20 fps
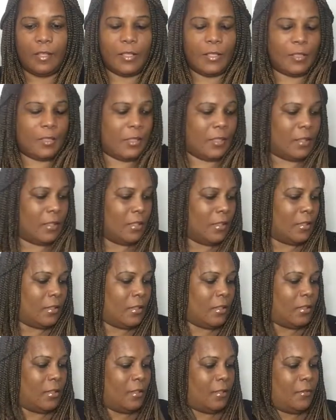set these
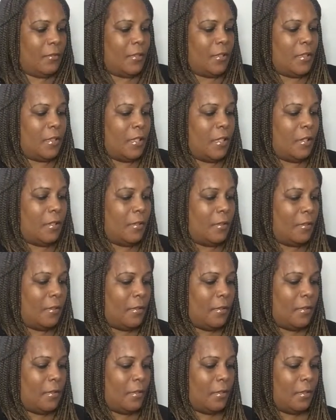here for now.
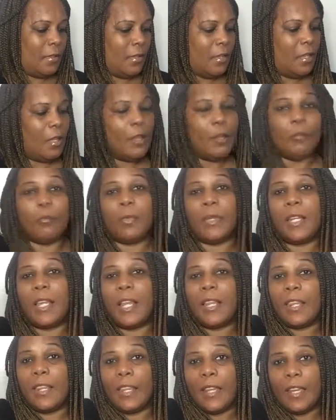I not
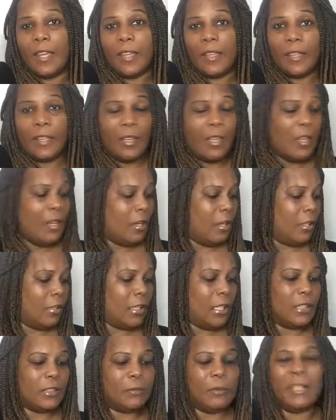Oh,
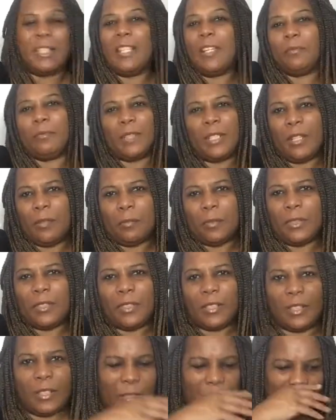guys, my laptop is
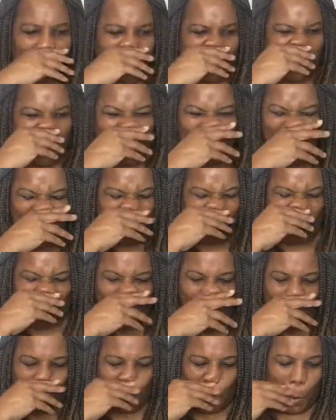sitting here.
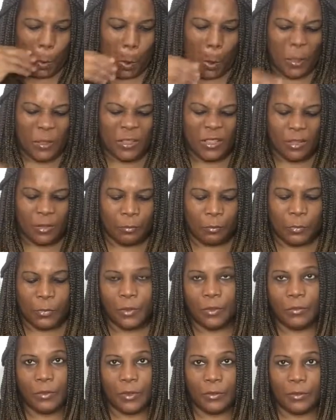I should have
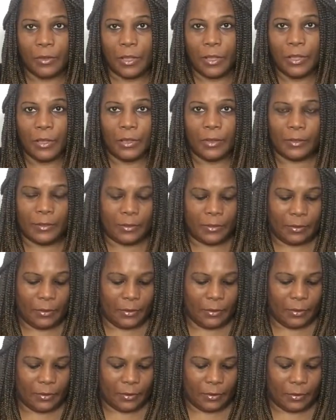moved it, right?
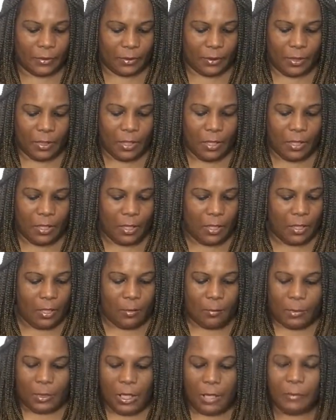
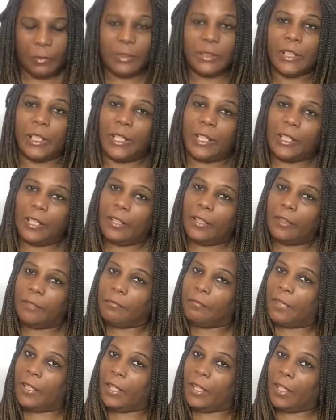But I was editing
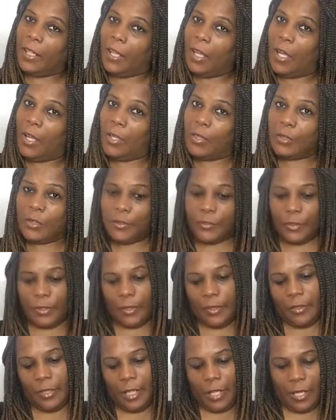videos for
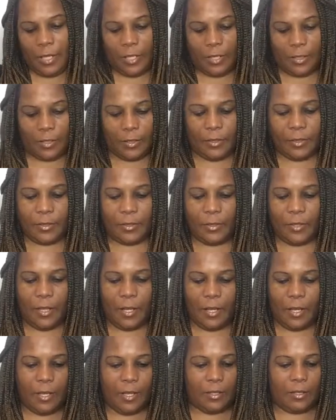you guys.
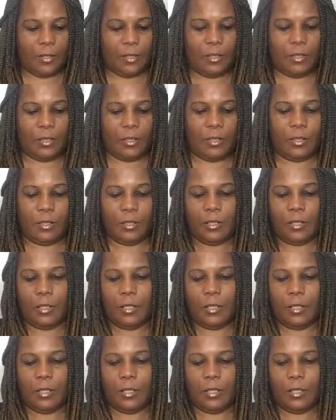Yes.